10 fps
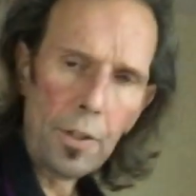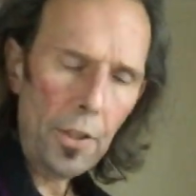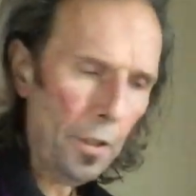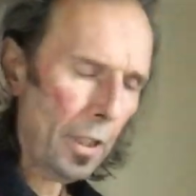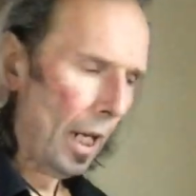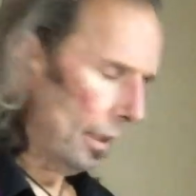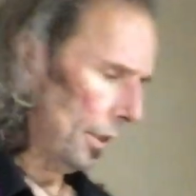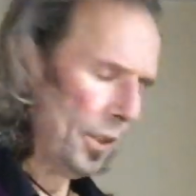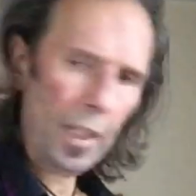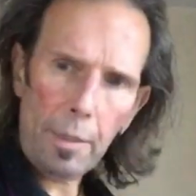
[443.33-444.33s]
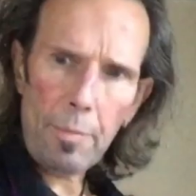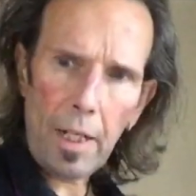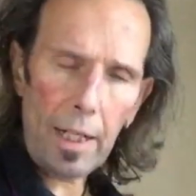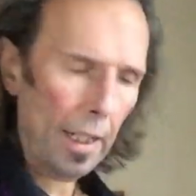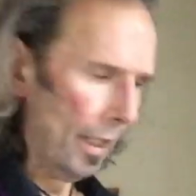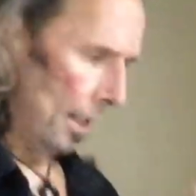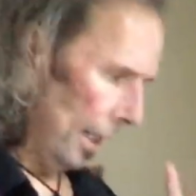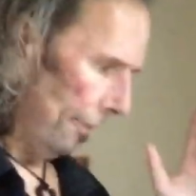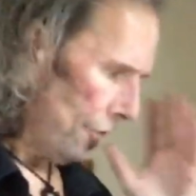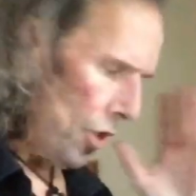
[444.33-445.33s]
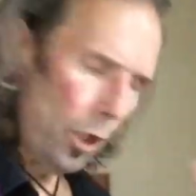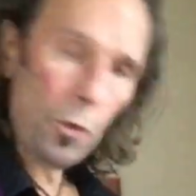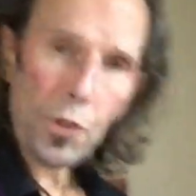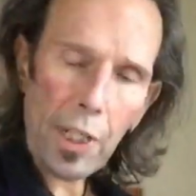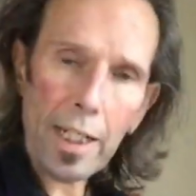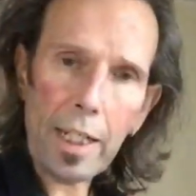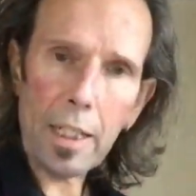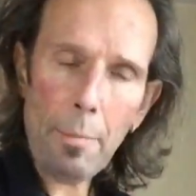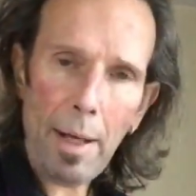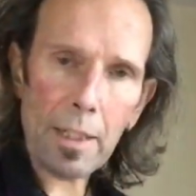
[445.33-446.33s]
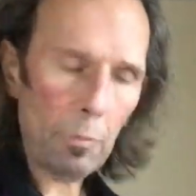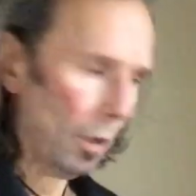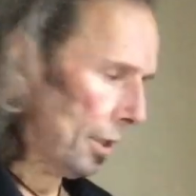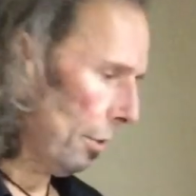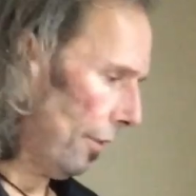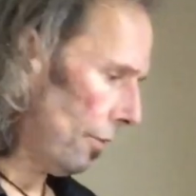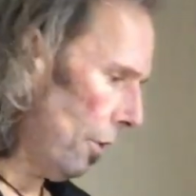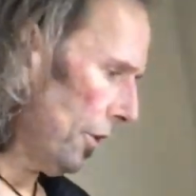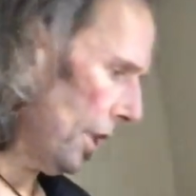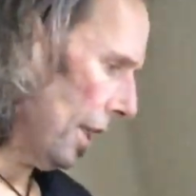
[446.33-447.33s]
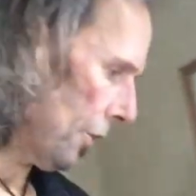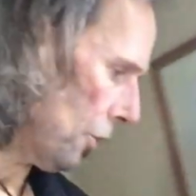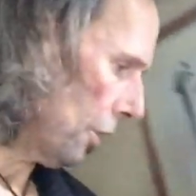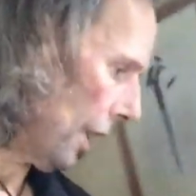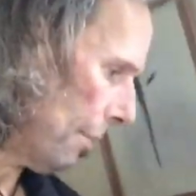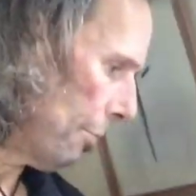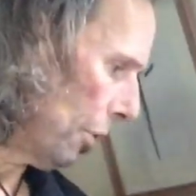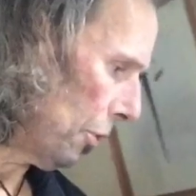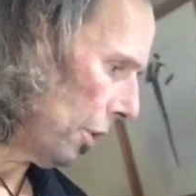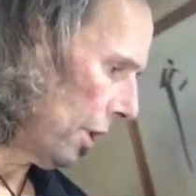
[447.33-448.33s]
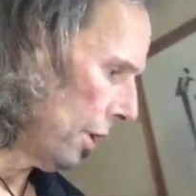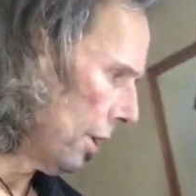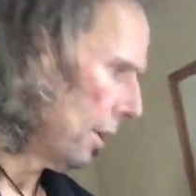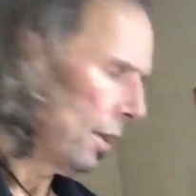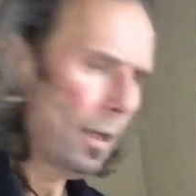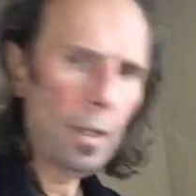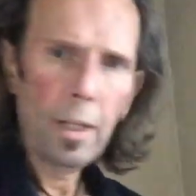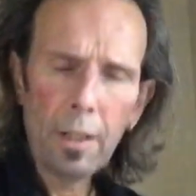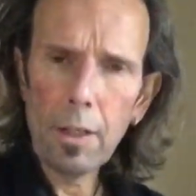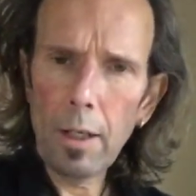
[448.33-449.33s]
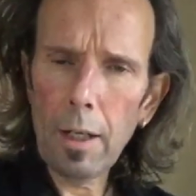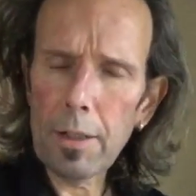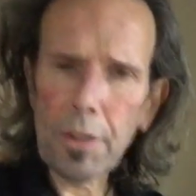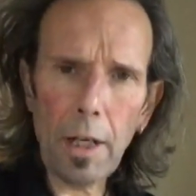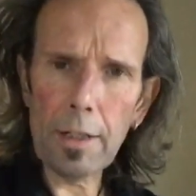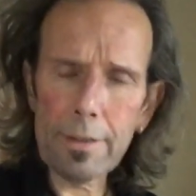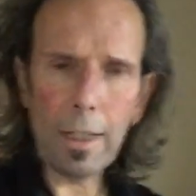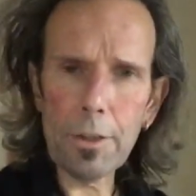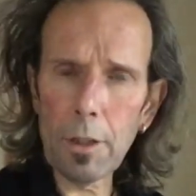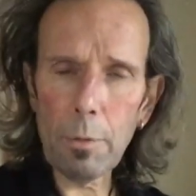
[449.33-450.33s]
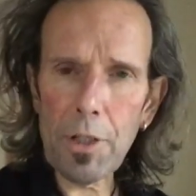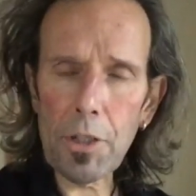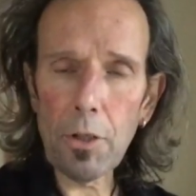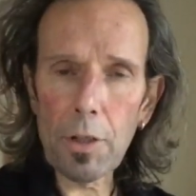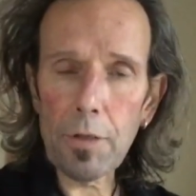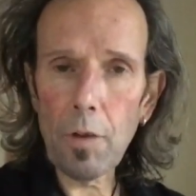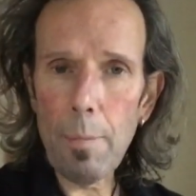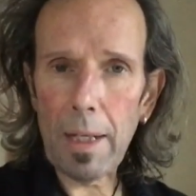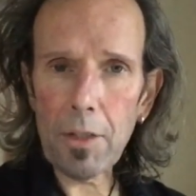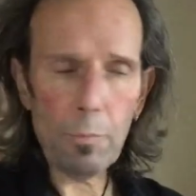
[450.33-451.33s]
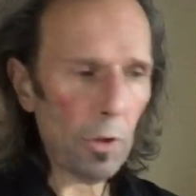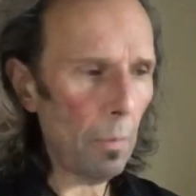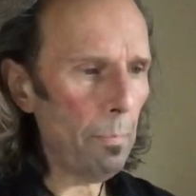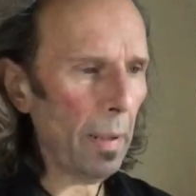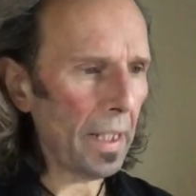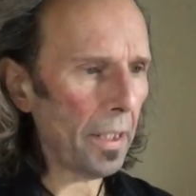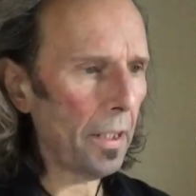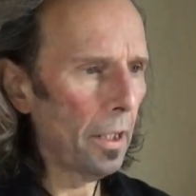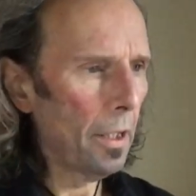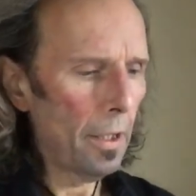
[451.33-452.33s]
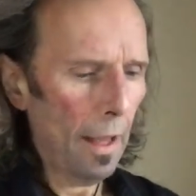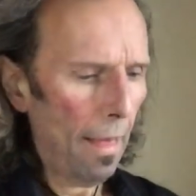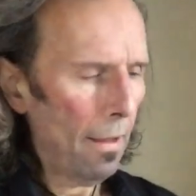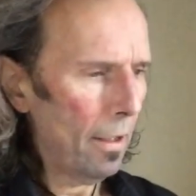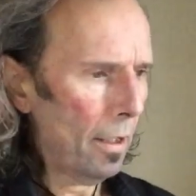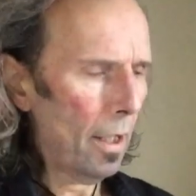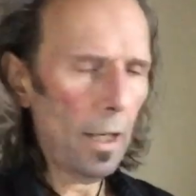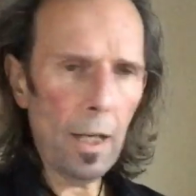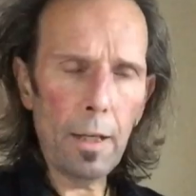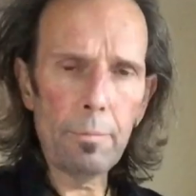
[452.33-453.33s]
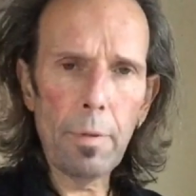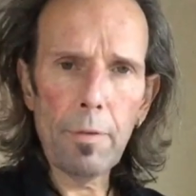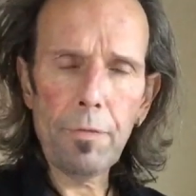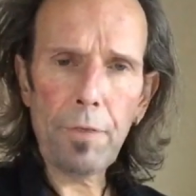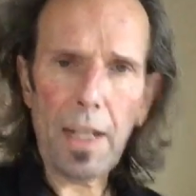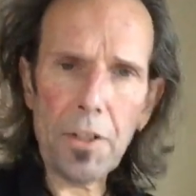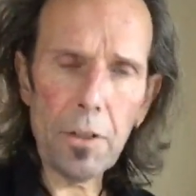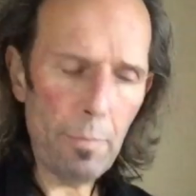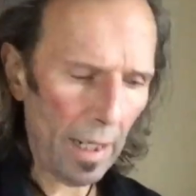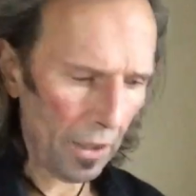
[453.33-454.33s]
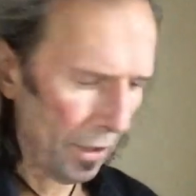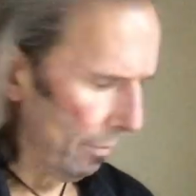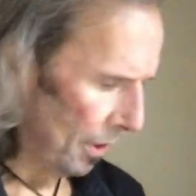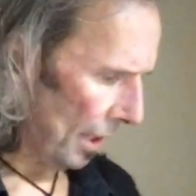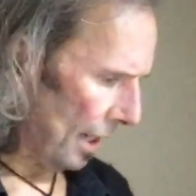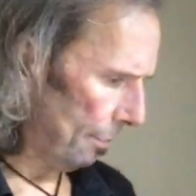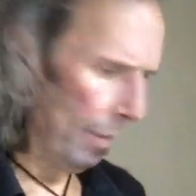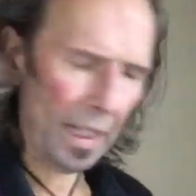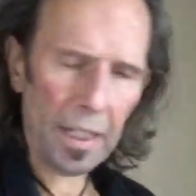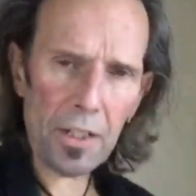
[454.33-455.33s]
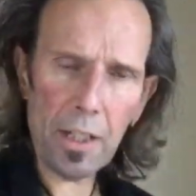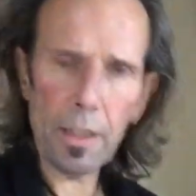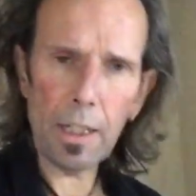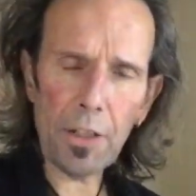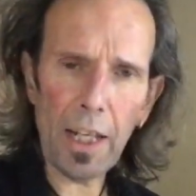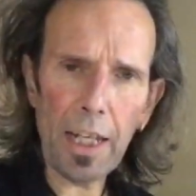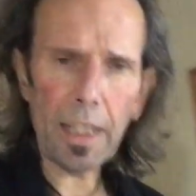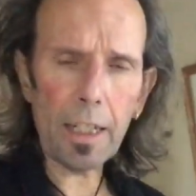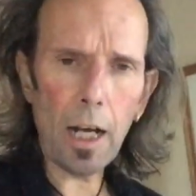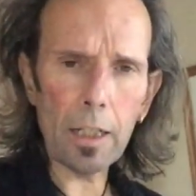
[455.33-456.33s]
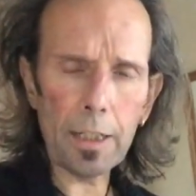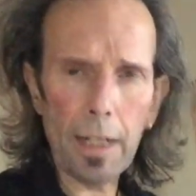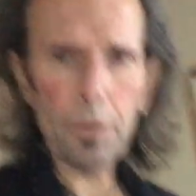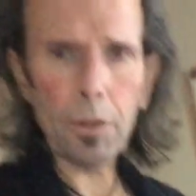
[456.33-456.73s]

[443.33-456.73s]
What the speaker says: new colour scheme that I have no say in the matter whatsoever. Rosie has gone and bought. So I don't know where she's got this from, man. Some sort of pink fashion magazine must have had pink is the in colour now.